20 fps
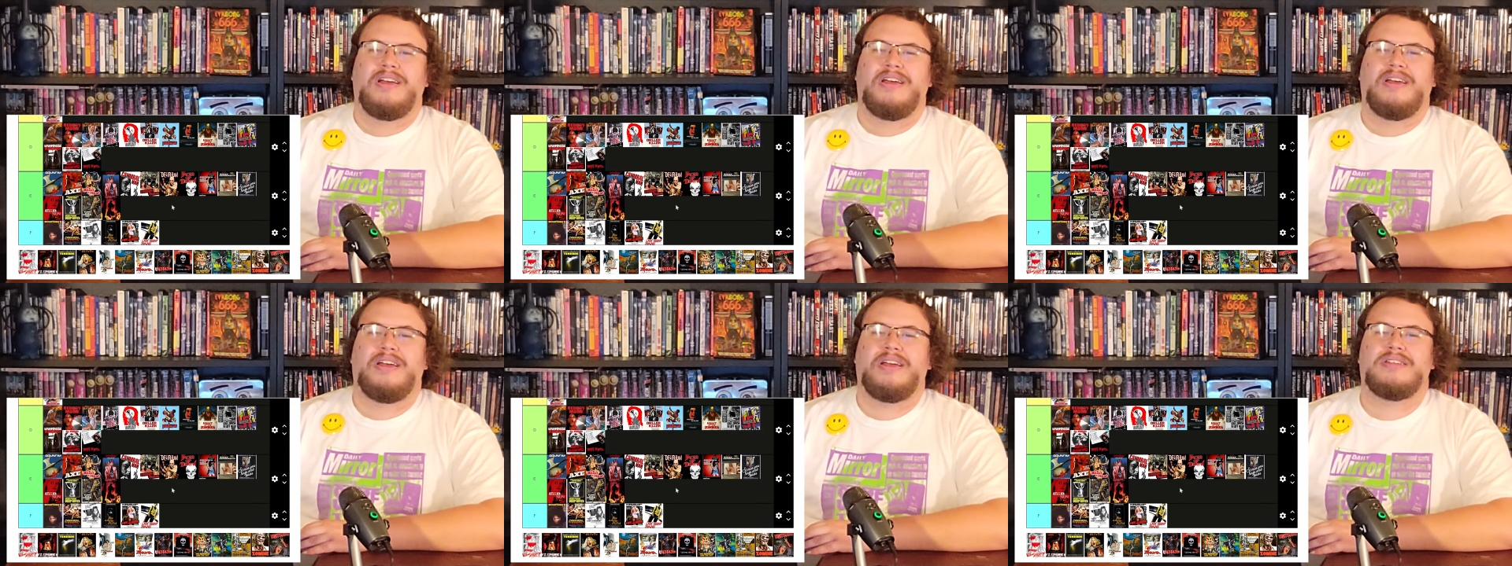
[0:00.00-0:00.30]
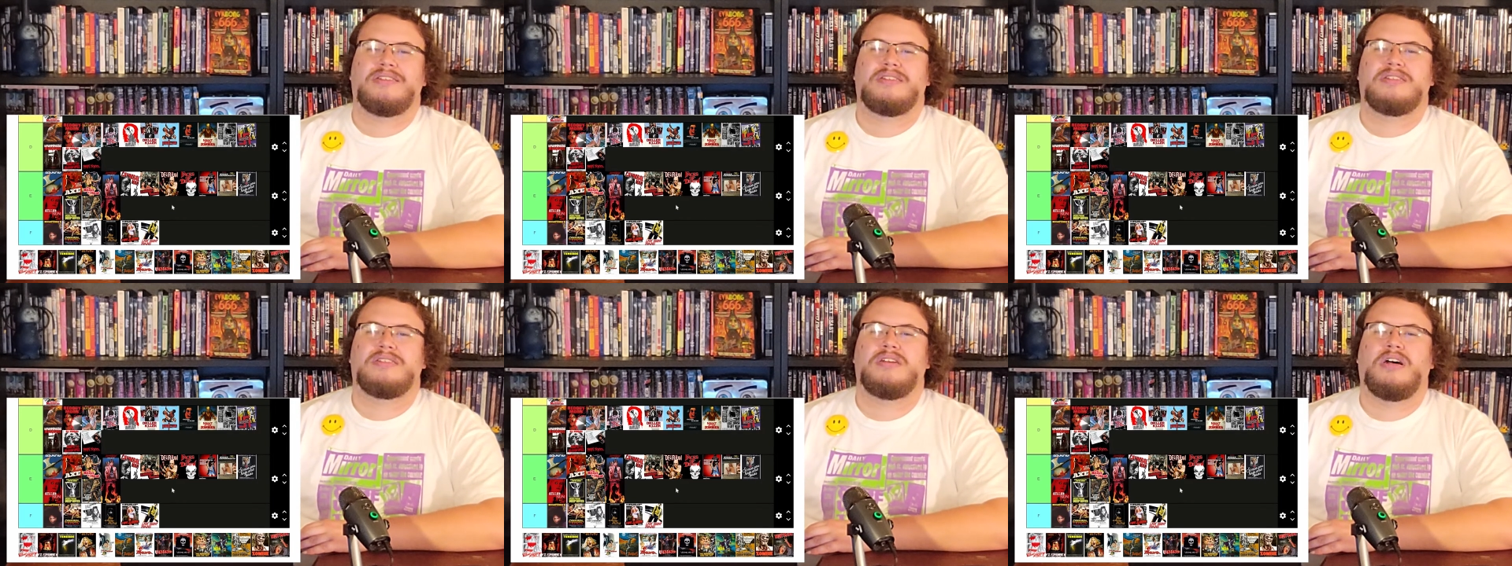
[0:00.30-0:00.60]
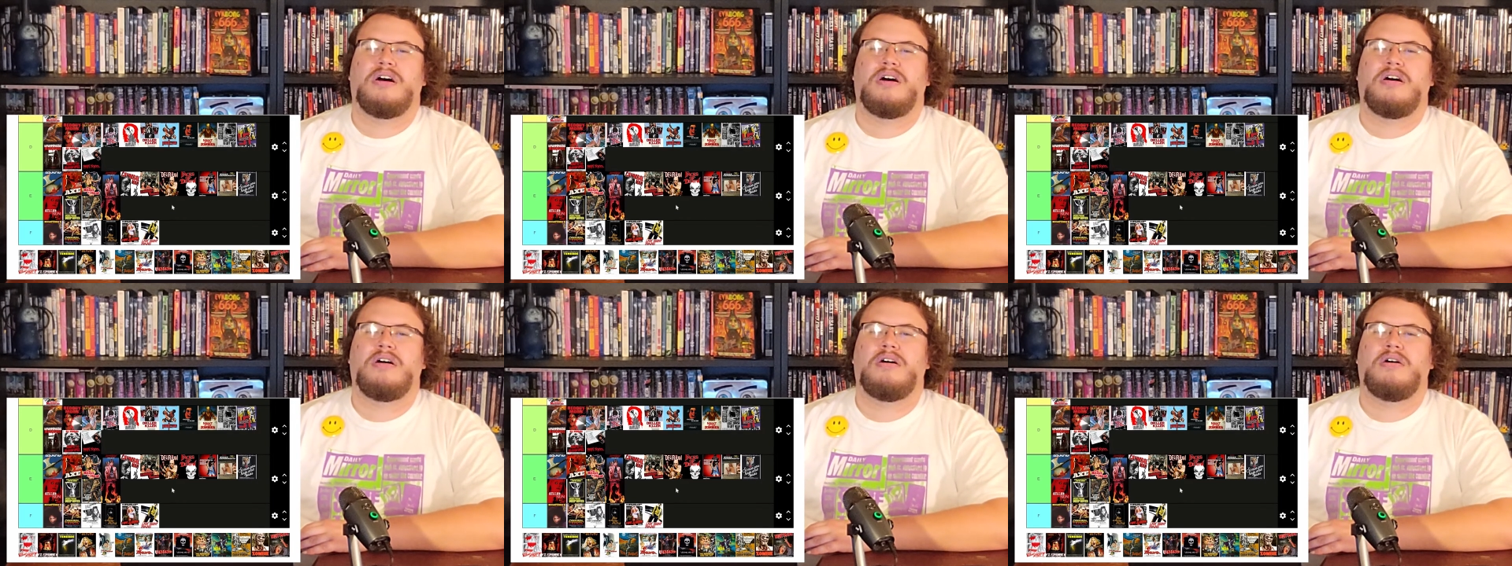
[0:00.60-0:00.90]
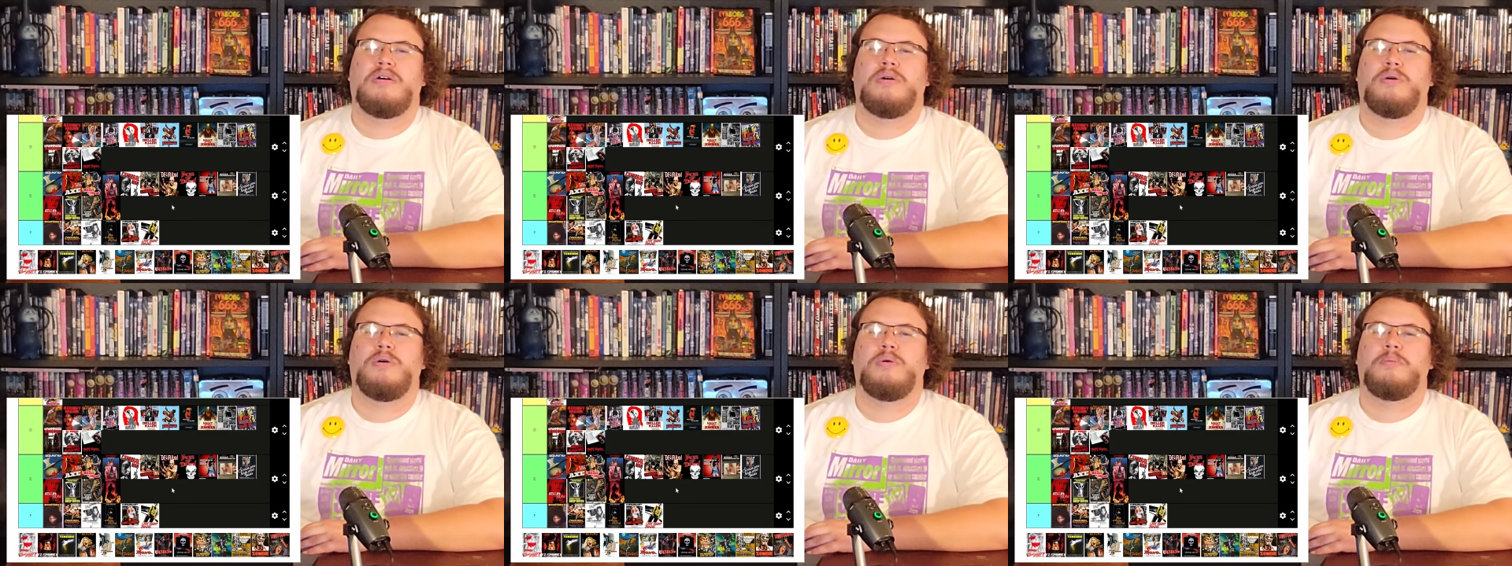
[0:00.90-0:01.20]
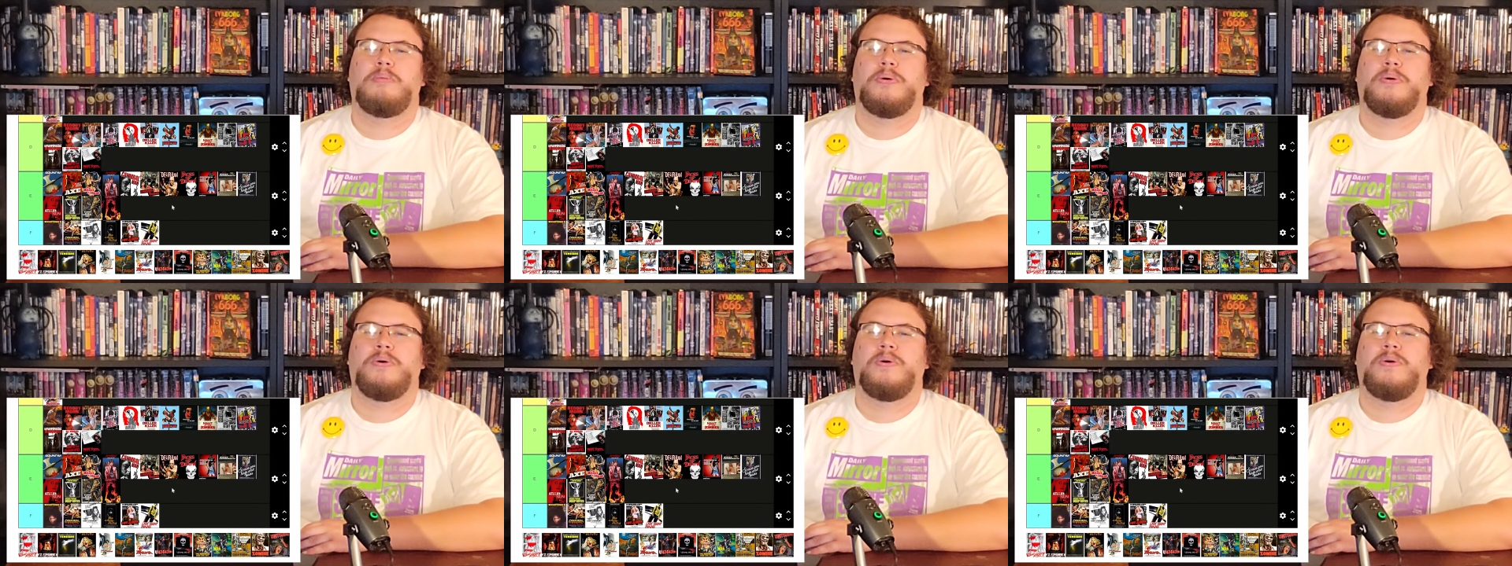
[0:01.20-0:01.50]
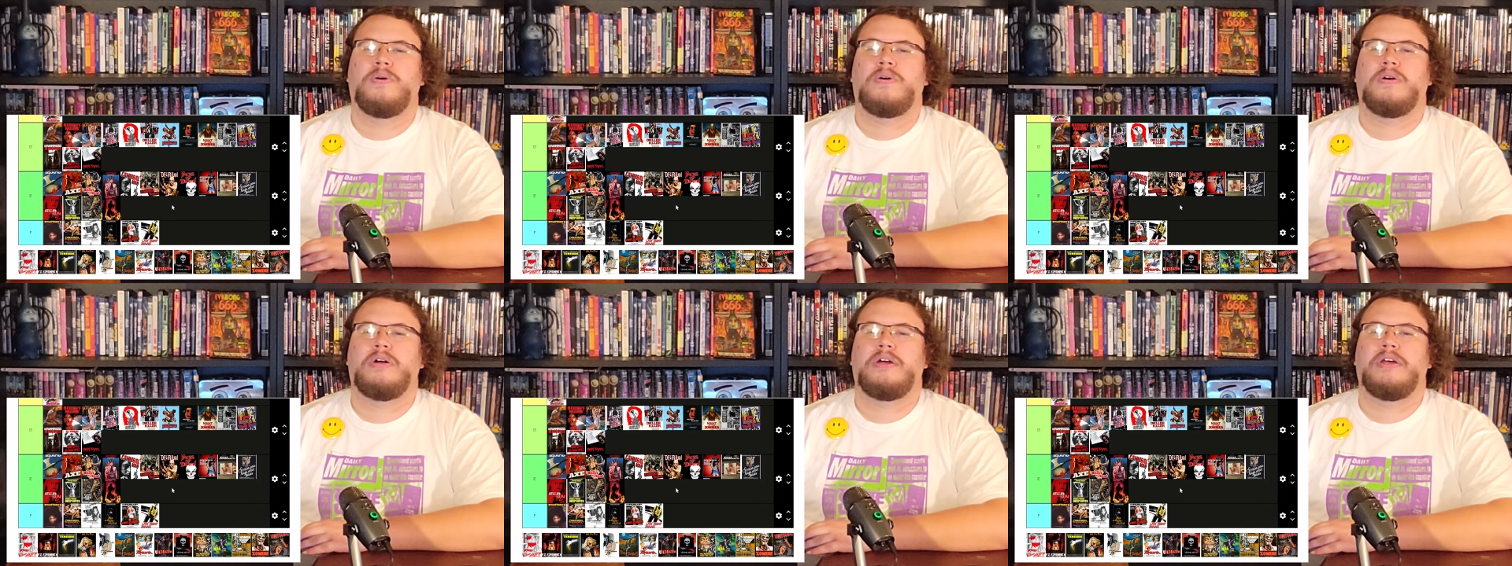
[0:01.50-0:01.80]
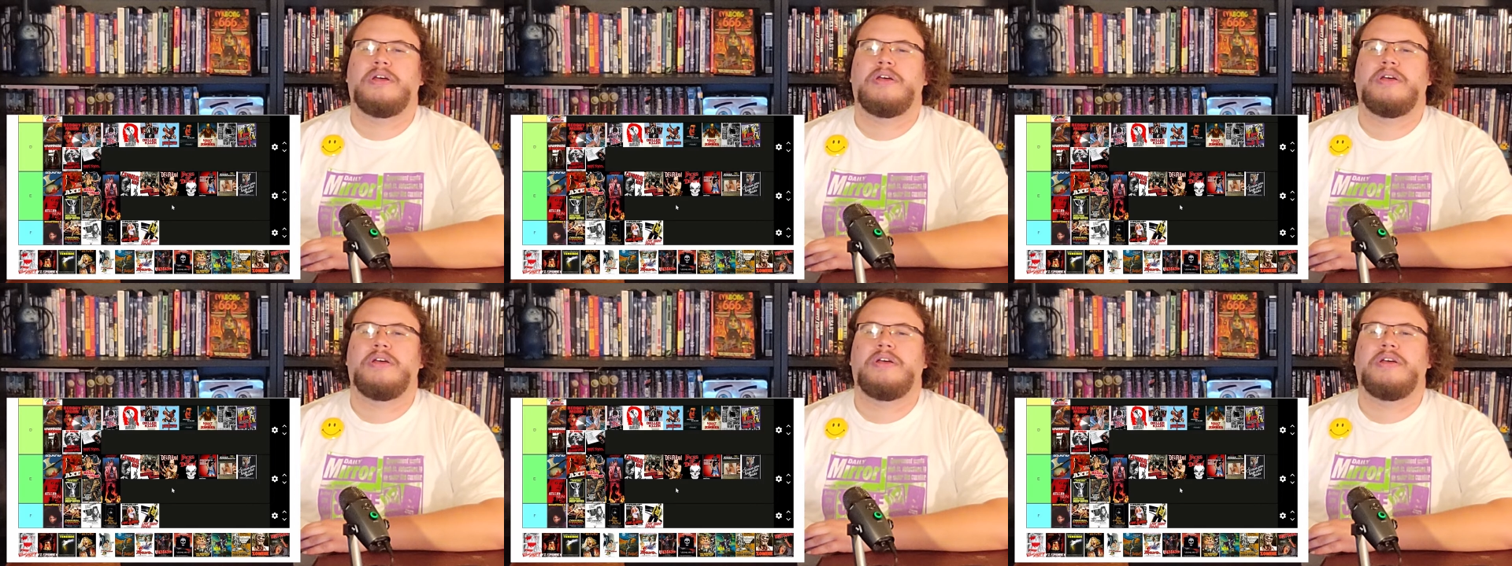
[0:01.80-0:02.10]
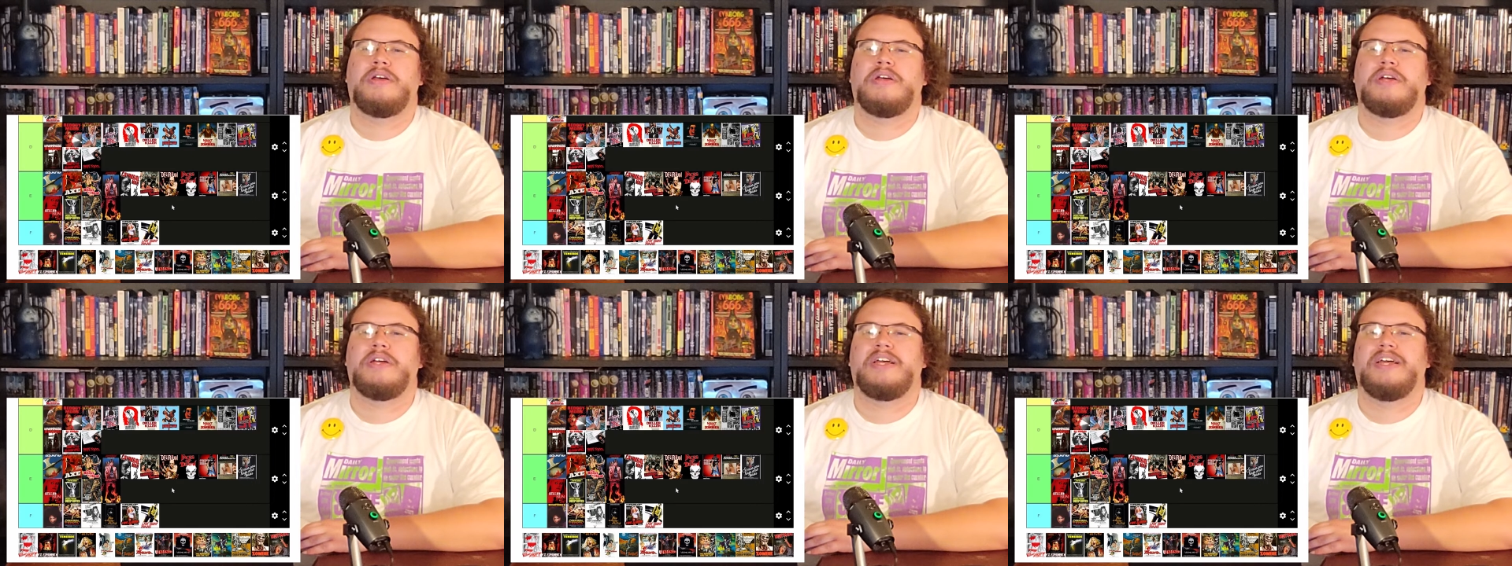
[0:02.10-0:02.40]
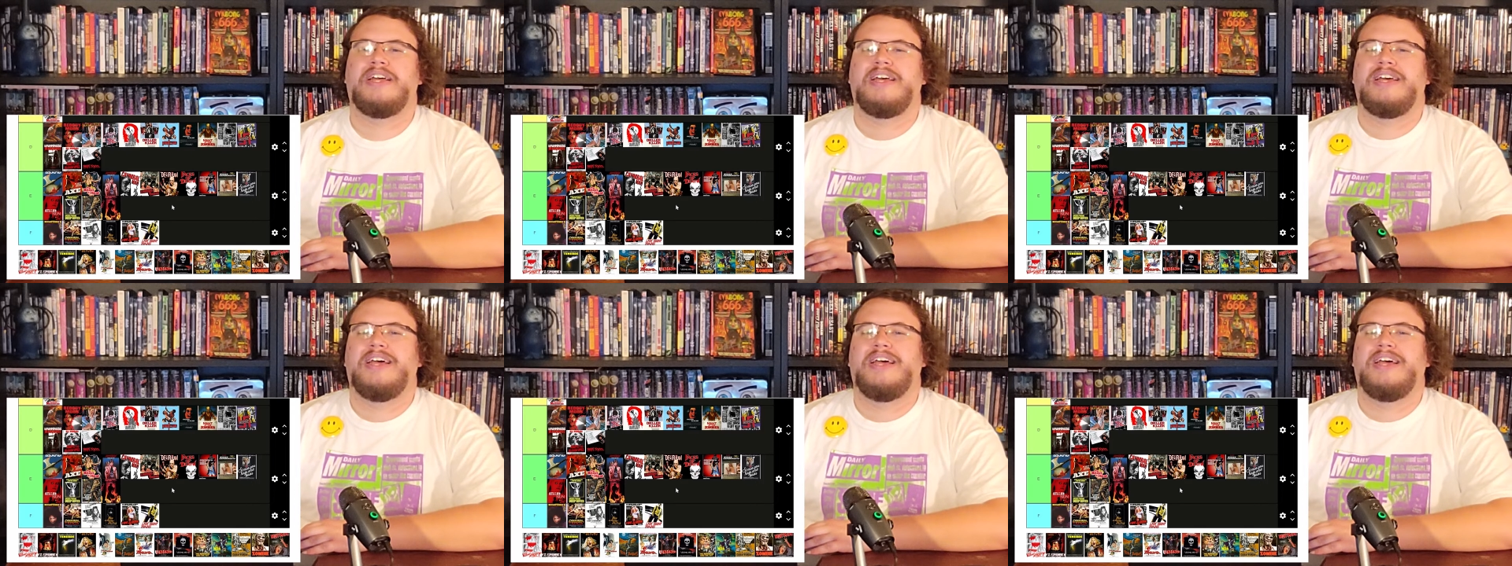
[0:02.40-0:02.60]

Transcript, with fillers: it's so boring